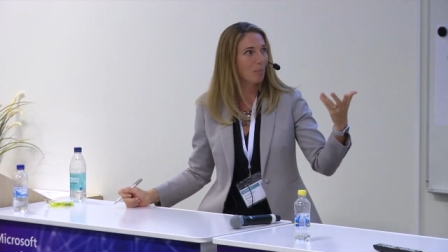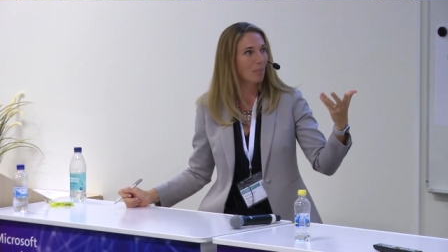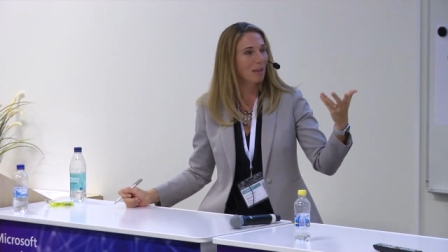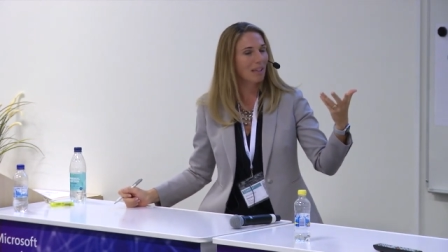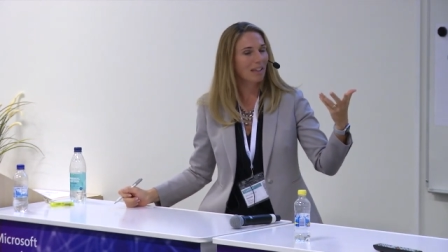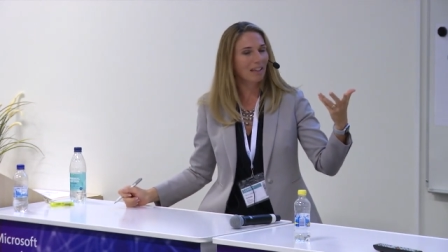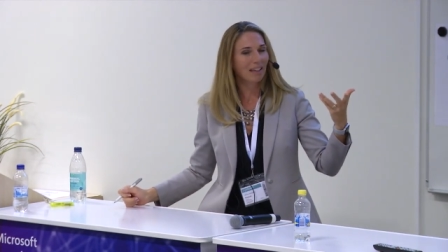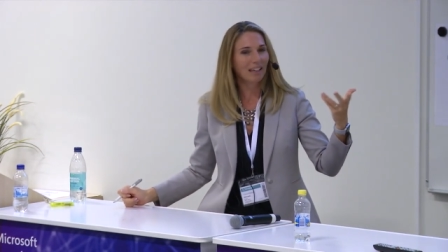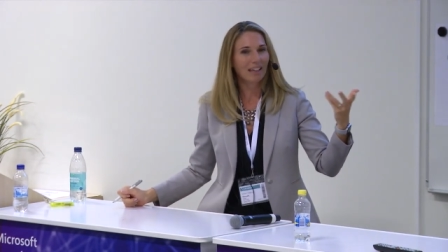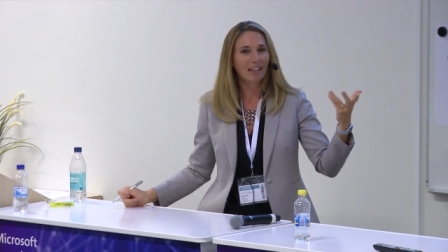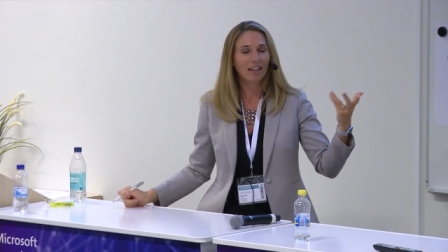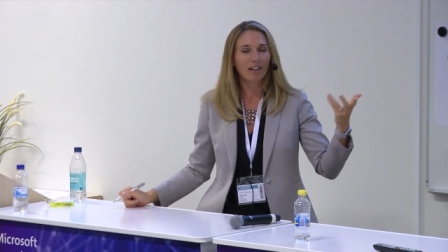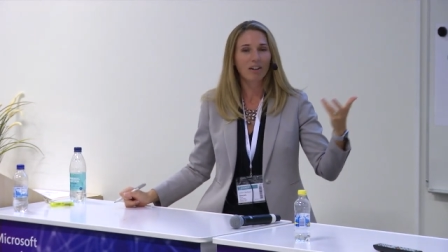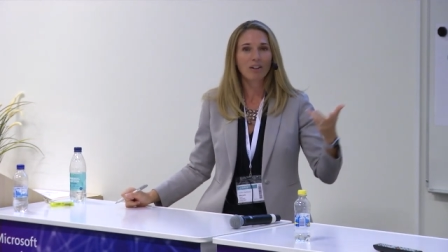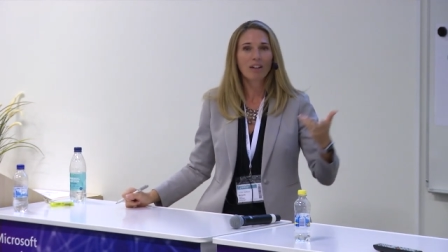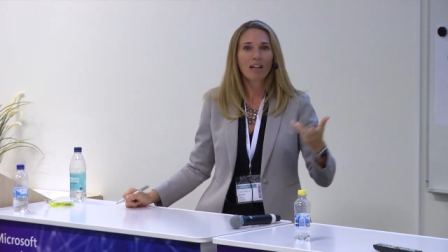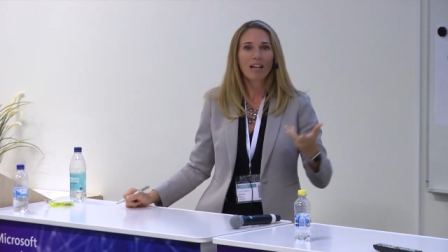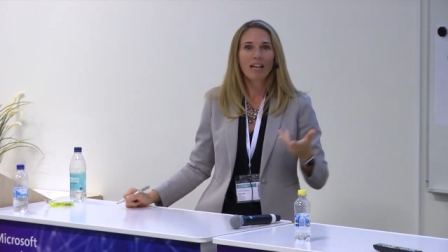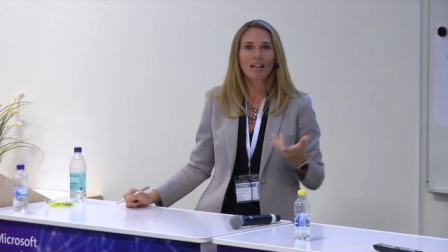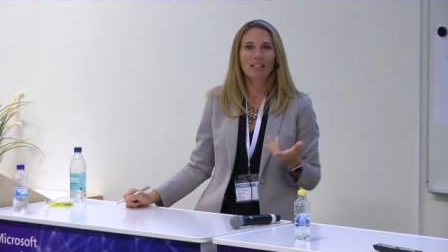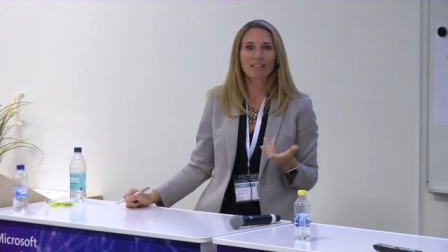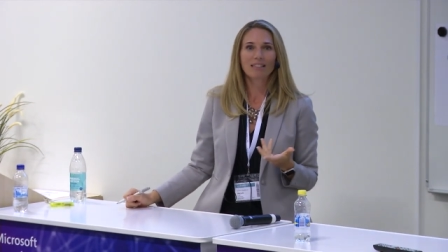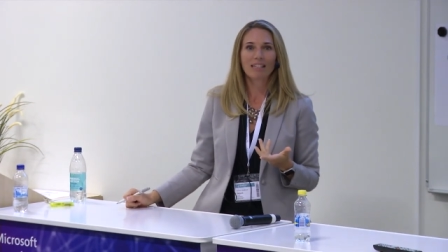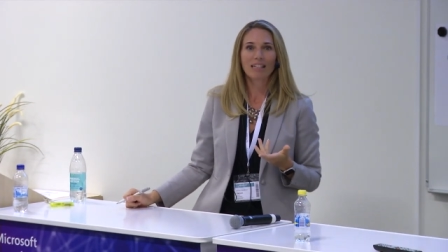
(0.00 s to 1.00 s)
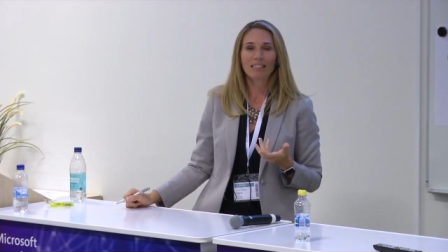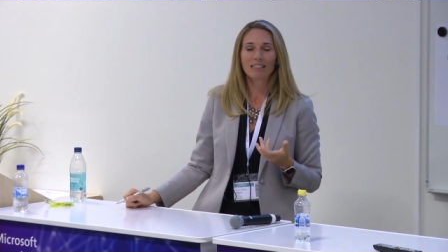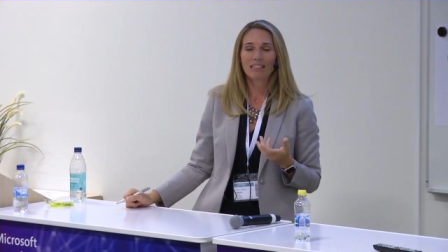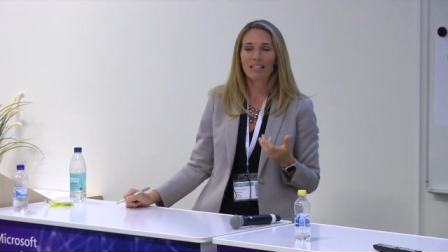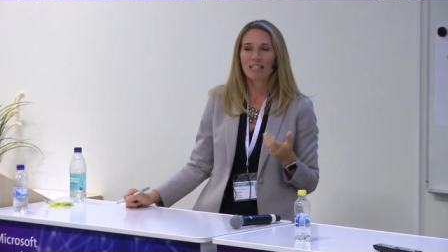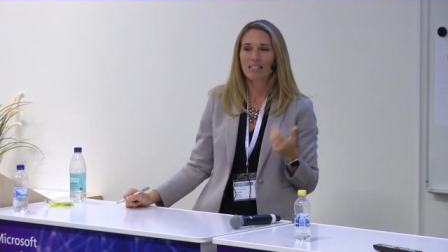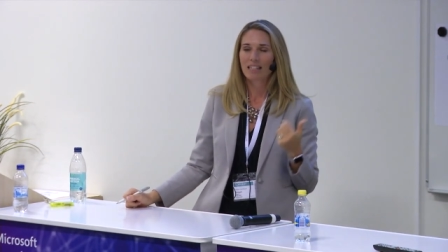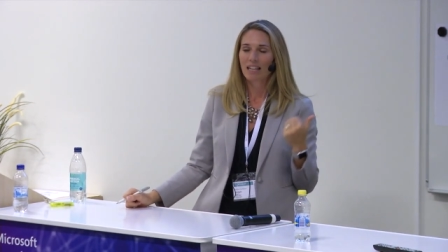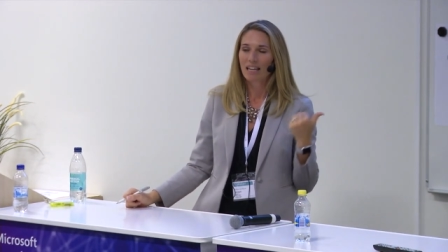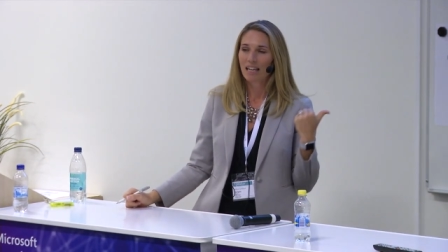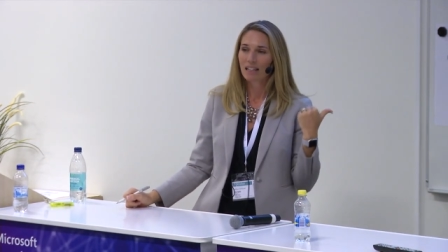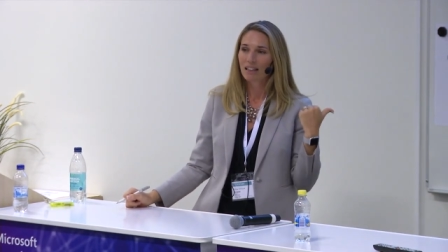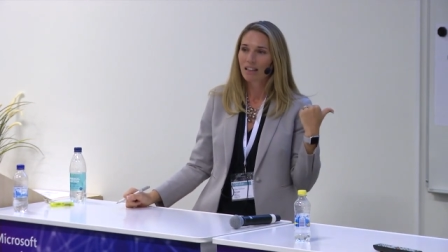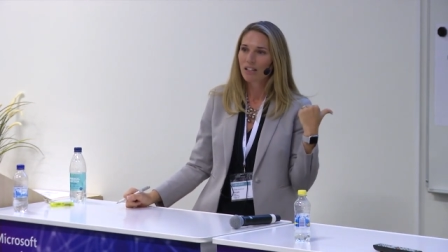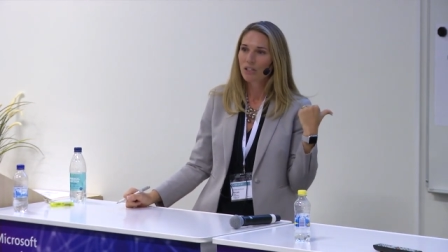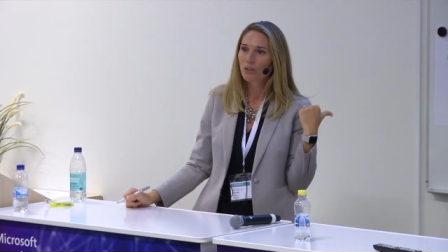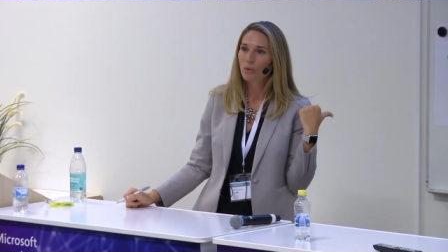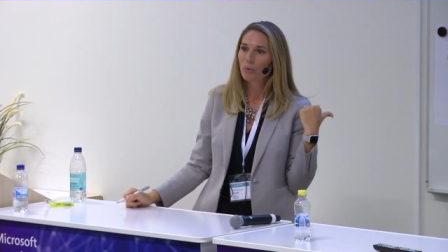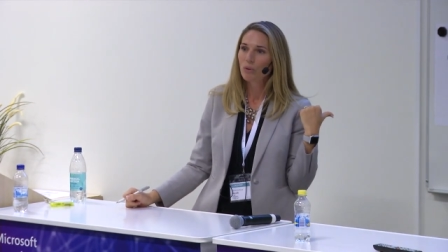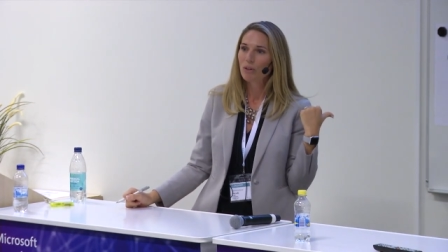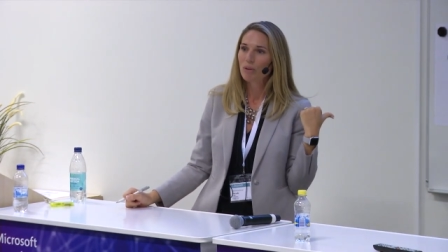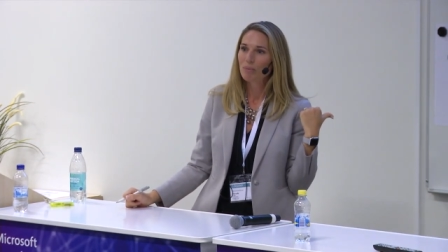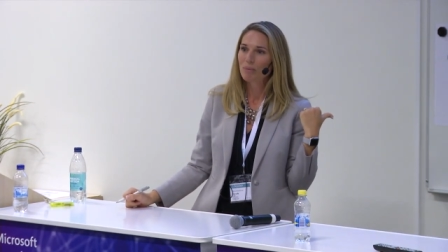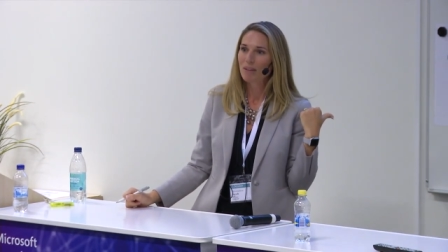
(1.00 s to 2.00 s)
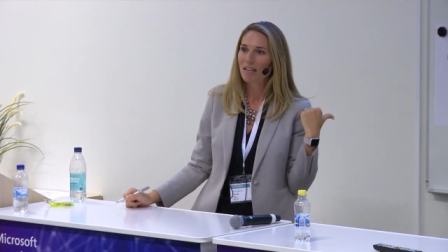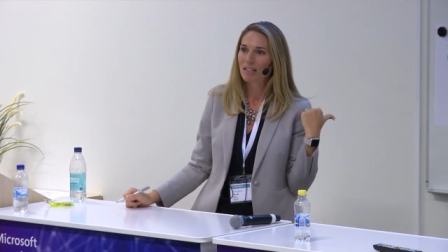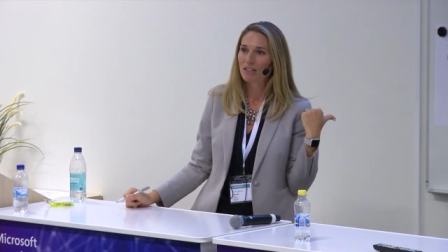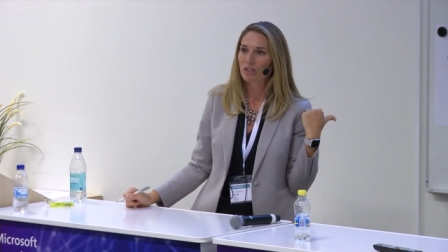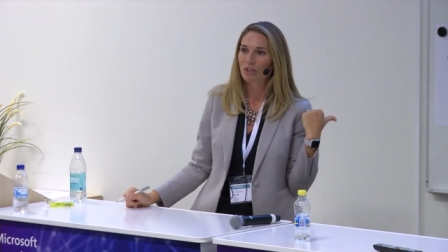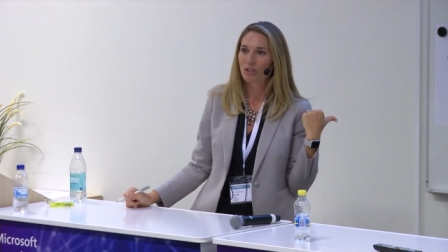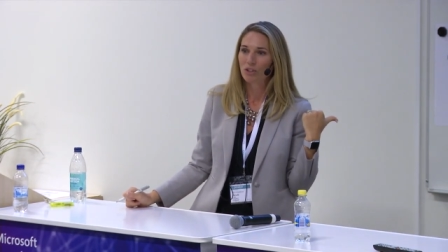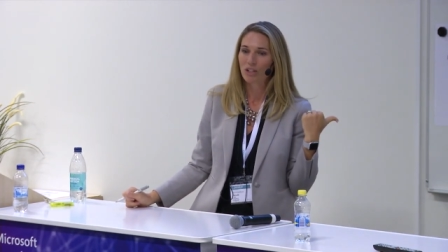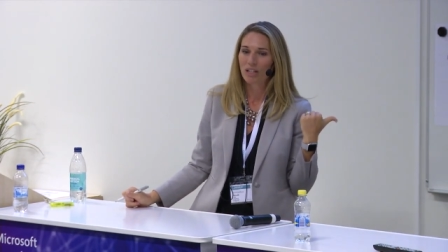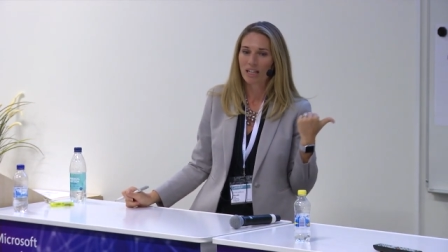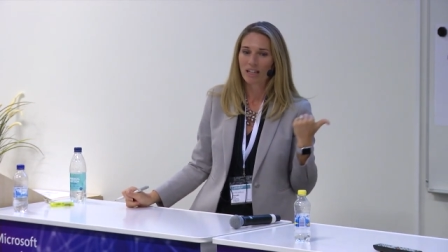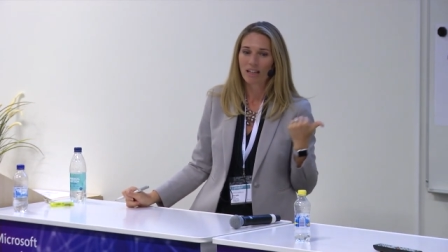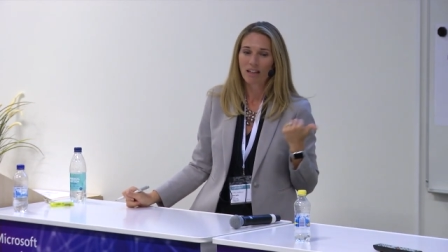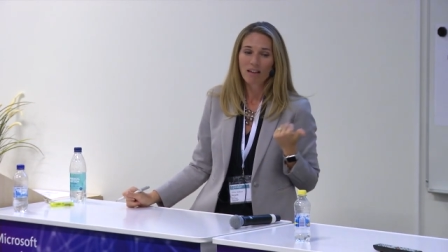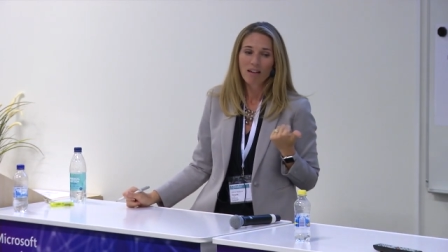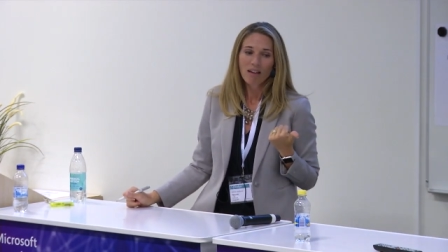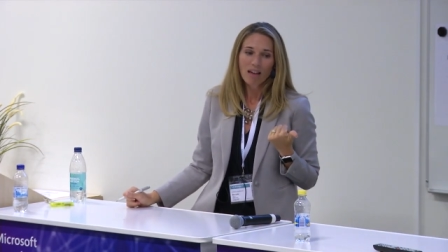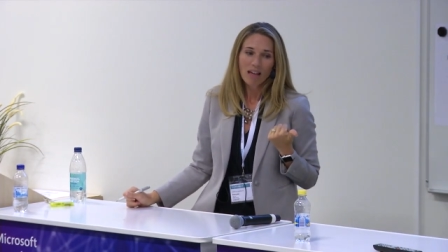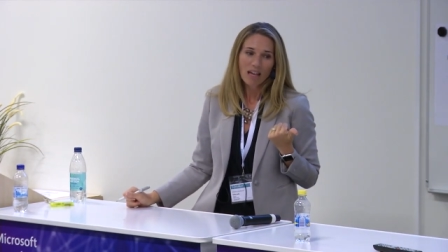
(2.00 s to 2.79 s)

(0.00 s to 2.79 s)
speak here at Tech Days, I had lunch with him yesterday,